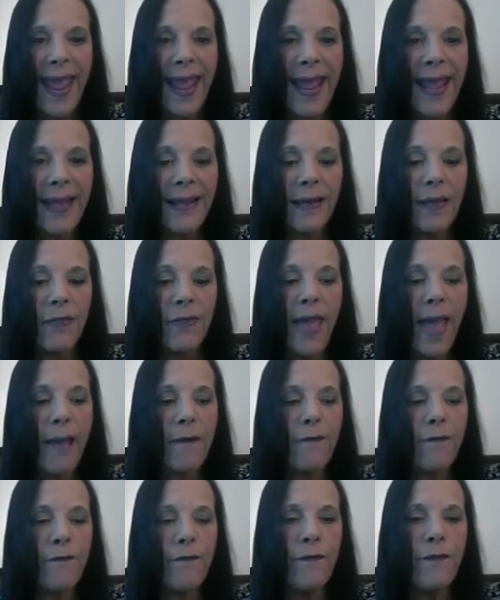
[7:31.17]
and
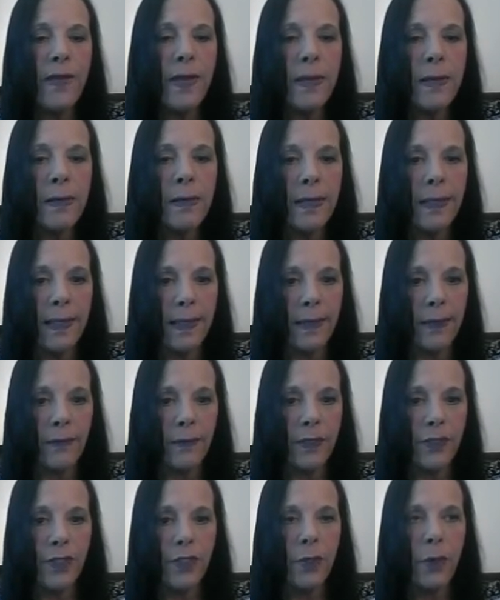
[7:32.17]
that feeling
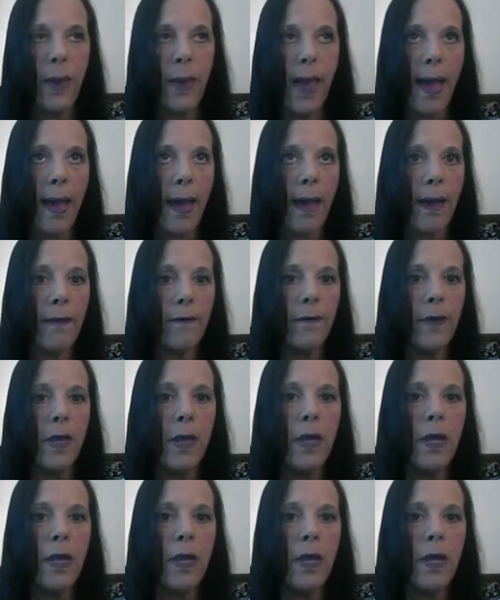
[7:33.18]
that you have,